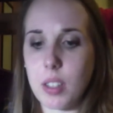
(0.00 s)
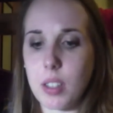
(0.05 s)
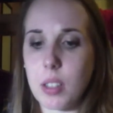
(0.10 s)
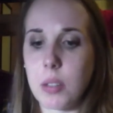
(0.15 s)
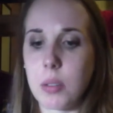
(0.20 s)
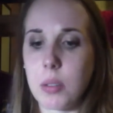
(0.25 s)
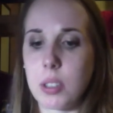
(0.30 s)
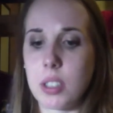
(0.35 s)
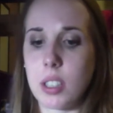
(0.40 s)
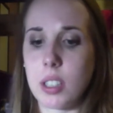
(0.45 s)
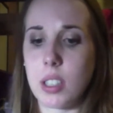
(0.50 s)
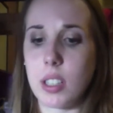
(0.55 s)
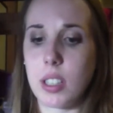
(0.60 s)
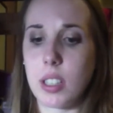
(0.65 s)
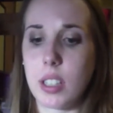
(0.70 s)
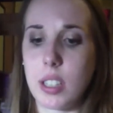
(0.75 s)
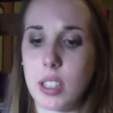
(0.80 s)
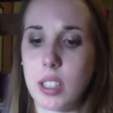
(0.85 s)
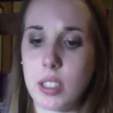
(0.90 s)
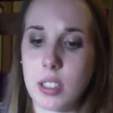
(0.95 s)
which
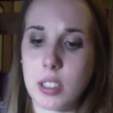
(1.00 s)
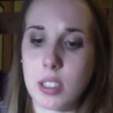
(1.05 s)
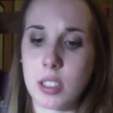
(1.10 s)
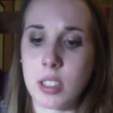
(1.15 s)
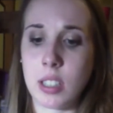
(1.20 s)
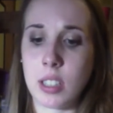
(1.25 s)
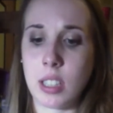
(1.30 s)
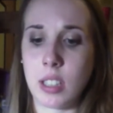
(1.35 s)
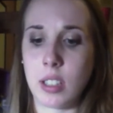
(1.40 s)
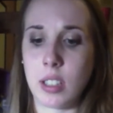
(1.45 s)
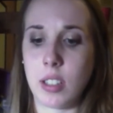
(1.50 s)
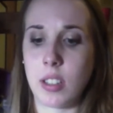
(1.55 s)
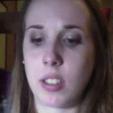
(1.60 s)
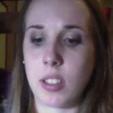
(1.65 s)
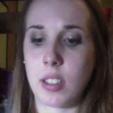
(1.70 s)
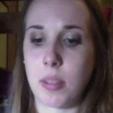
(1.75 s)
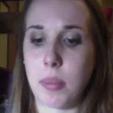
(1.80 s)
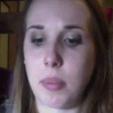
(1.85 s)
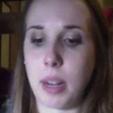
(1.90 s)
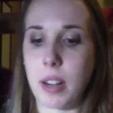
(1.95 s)
are interesting to
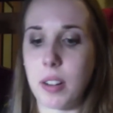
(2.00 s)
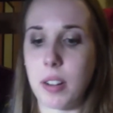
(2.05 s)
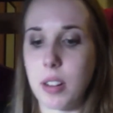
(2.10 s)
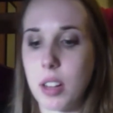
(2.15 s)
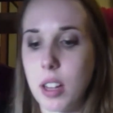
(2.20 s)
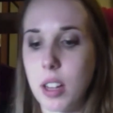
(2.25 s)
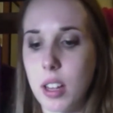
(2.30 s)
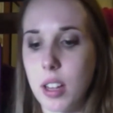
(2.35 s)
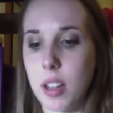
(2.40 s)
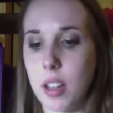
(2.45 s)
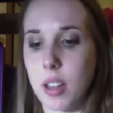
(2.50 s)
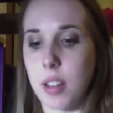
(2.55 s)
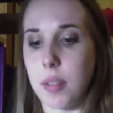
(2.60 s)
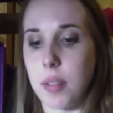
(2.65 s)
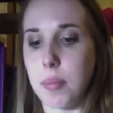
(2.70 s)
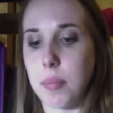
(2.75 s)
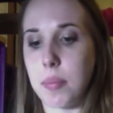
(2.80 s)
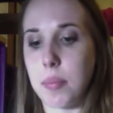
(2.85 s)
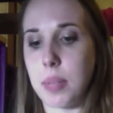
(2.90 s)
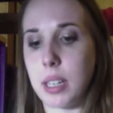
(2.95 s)
learn about.
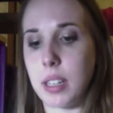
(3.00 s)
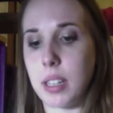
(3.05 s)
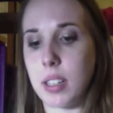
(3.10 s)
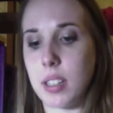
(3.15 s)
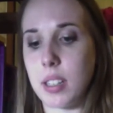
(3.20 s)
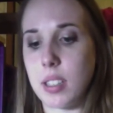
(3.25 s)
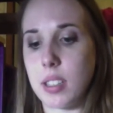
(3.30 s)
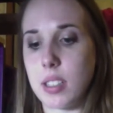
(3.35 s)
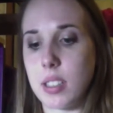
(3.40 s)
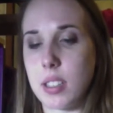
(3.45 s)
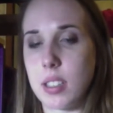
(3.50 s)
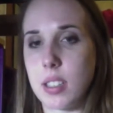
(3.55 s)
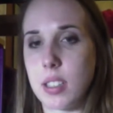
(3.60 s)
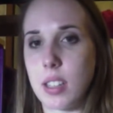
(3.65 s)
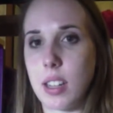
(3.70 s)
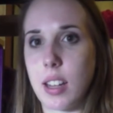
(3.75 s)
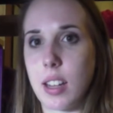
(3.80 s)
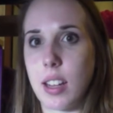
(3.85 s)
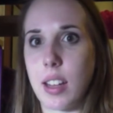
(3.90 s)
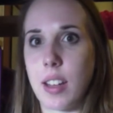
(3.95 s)
Because
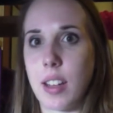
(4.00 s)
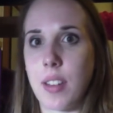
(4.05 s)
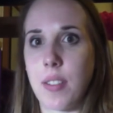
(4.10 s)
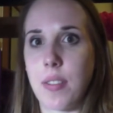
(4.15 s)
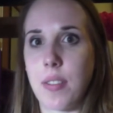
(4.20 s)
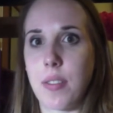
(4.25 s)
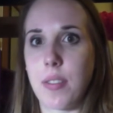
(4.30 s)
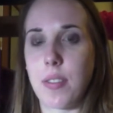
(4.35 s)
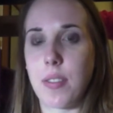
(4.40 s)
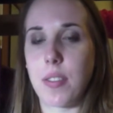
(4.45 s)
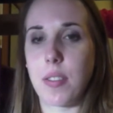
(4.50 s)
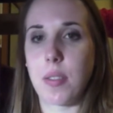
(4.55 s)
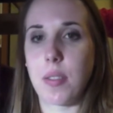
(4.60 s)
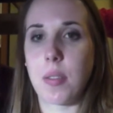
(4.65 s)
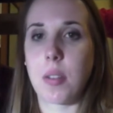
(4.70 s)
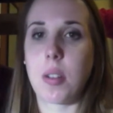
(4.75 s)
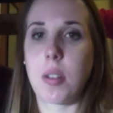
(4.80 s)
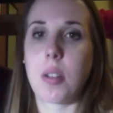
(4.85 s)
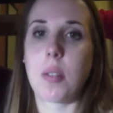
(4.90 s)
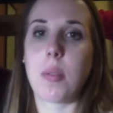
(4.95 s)
if
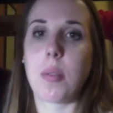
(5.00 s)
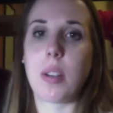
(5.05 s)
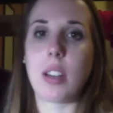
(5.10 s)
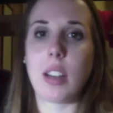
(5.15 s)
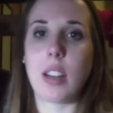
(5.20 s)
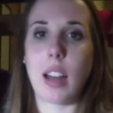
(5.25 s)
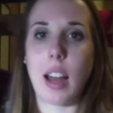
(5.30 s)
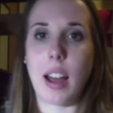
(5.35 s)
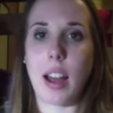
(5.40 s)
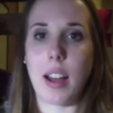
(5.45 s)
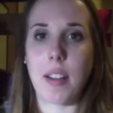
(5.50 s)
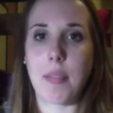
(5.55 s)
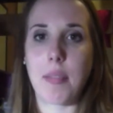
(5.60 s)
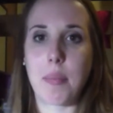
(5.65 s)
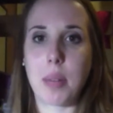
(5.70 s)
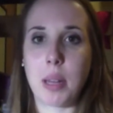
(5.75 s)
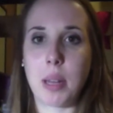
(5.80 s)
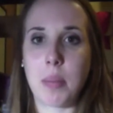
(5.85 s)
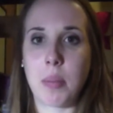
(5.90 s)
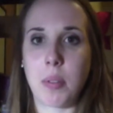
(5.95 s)
we didn't have
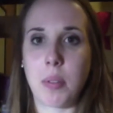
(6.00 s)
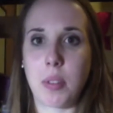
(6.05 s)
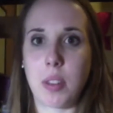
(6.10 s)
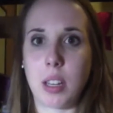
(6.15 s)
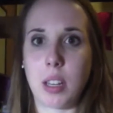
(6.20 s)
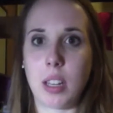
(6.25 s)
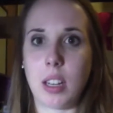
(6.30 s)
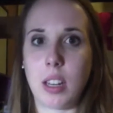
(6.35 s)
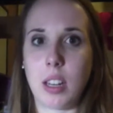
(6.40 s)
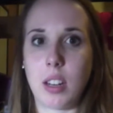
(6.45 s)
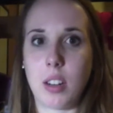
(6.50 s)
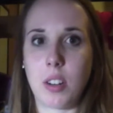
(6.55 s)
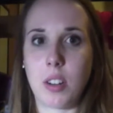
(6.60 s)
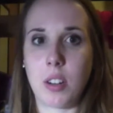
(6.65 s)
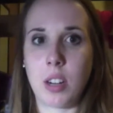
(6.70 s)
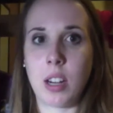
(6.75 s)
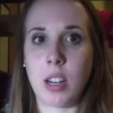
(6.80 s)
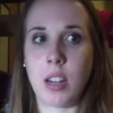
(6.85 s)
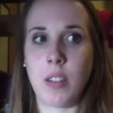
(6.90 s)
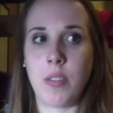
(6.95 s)
people thinking
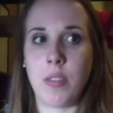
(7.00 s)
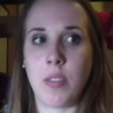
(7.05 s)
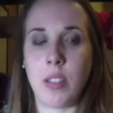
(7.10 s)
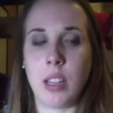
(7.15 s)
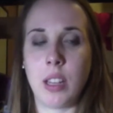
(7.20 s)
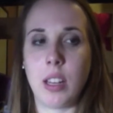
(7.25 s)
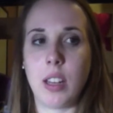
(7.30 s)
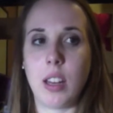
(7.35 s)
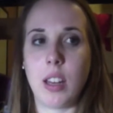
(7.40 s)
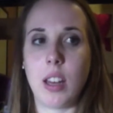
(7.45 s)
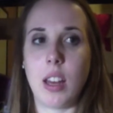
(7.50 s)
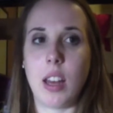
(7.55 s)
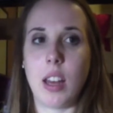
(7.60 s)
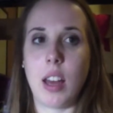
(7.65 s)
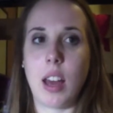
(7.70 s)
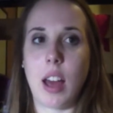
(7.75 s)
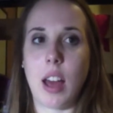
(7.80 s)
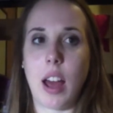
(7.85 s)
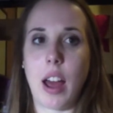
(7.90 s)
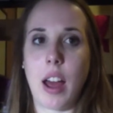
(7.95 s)
creatively,
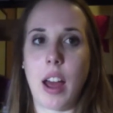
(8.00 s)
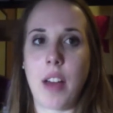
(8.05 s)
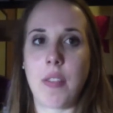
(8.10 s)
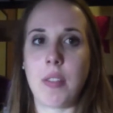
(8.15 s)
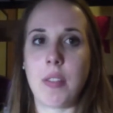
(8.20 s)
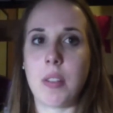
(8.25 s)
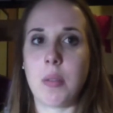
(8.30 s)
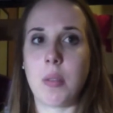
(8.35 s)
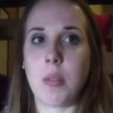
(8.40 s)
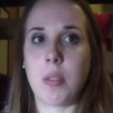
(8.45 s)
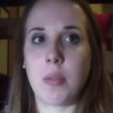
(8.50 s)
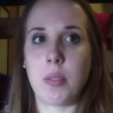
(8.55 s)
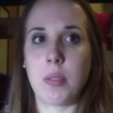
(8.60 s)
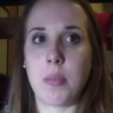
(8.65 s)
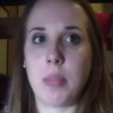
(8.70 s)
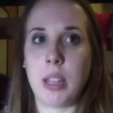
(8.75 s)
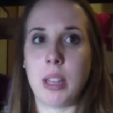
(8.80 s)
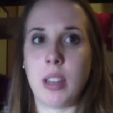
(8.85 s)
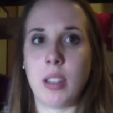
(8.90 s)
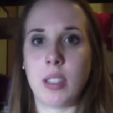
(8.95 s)
everyone
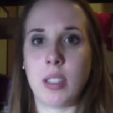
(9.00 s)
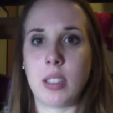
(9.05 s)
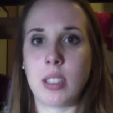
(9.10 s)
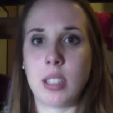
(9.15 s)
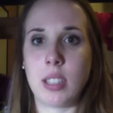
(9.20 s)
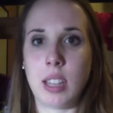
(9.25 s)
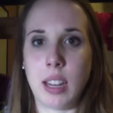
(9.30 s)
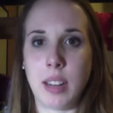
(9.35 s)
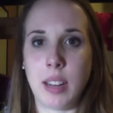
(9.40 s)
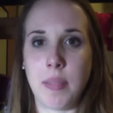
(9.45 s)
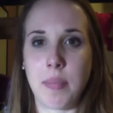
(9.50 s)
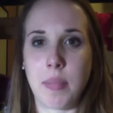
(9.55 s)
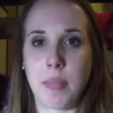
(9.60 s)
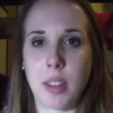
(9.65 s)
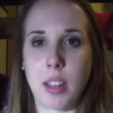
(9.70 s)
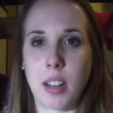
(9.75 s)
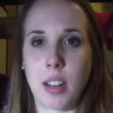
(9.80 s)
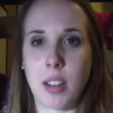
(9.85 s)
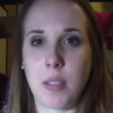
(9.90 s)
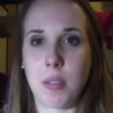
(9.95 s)
would be the same
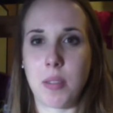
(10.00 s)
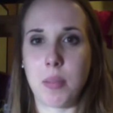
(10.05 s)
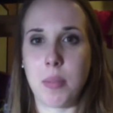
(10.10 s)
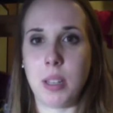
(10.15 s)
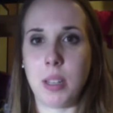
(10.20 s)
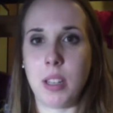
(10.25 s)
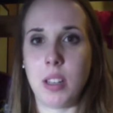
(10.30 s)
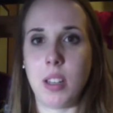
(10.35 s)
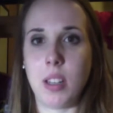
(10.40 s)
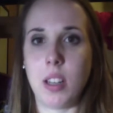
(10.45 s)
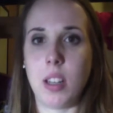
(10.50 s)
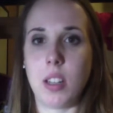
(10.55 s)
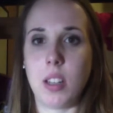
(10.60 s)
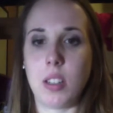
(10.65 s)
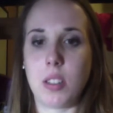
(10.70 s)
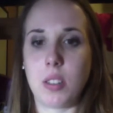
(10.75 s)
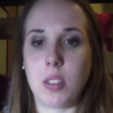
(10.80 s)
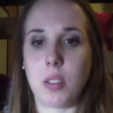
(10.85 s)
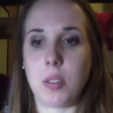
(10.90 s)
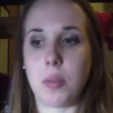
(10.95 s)
and it would be
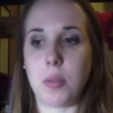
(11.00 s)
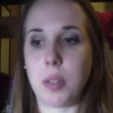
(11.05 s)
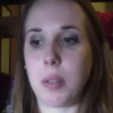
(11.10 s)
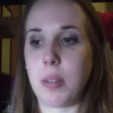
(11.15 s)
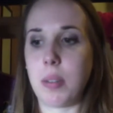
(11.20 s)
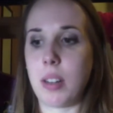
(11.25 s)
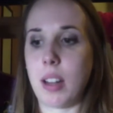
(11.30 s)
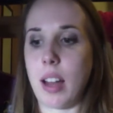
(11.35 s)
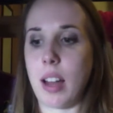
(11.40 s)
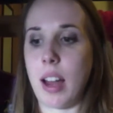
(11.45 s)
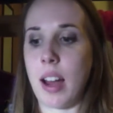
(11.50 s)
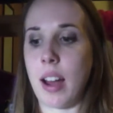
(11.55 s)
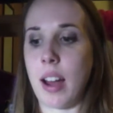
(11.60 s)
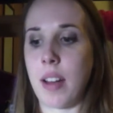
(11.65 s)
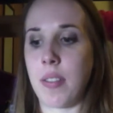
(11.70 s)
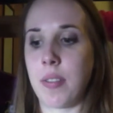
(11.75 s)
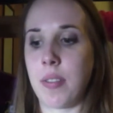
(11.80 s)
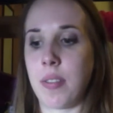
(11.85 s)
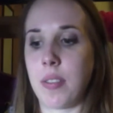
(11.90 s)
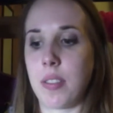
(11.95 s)
dull. We wouldn't
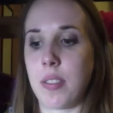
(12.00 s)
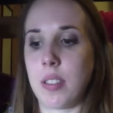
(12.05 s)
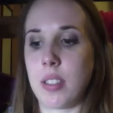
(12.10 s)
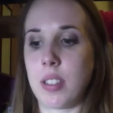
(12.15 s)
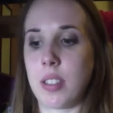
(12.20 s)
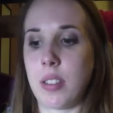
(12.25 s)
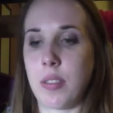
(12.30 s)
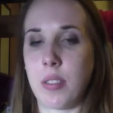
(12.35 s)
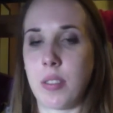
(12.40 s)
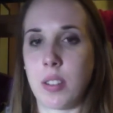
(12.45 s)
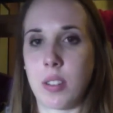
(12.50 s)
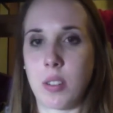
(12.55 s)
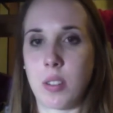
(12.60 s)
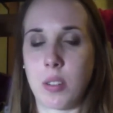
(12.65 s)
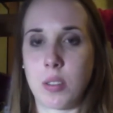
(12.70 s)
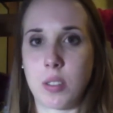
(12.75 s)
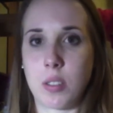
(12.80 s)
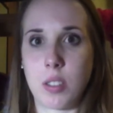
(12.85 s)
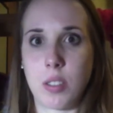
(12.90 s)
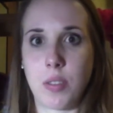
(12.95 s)
have different
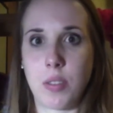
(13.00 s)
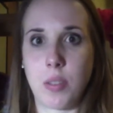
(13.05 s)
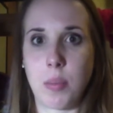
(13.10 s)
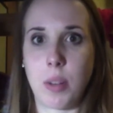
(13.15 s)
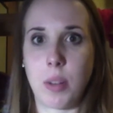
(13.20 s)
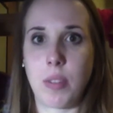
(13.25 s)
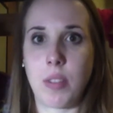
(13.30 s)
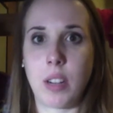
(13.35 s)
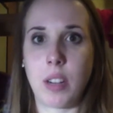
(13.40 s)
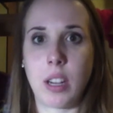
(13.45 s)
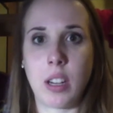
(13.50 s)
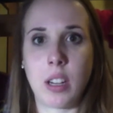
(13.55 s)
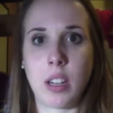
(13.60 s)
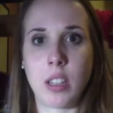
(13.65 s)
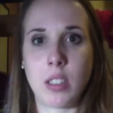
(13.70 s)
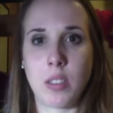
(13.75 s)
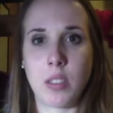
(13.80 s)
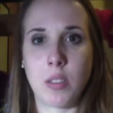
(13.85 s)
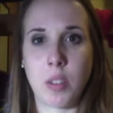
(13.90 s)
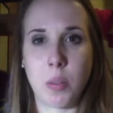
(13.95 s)
cultures from different
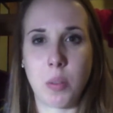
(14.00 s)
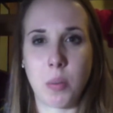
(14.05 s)
areas of the